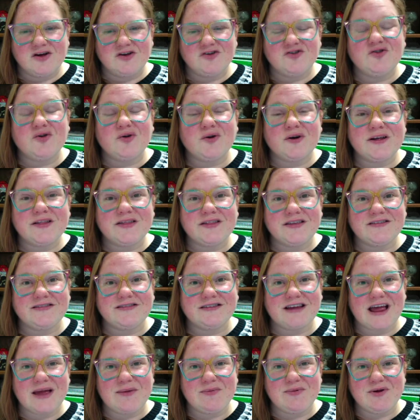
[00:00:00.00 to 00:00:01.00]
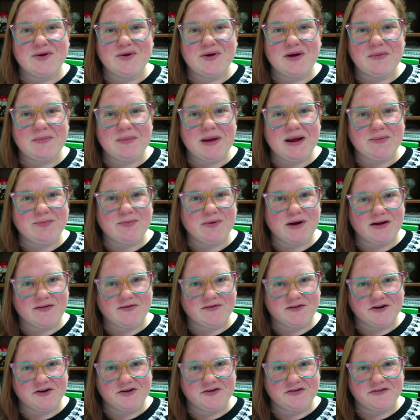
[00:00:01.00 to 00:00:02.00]
During this time, you can make bread
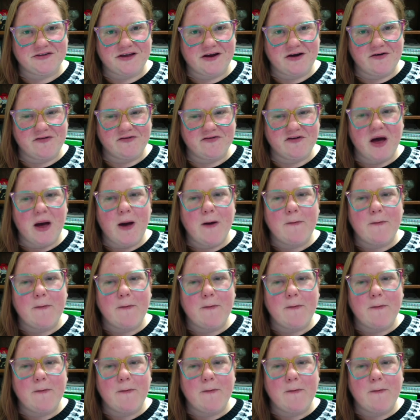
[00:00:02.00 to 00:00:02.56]
for yourself,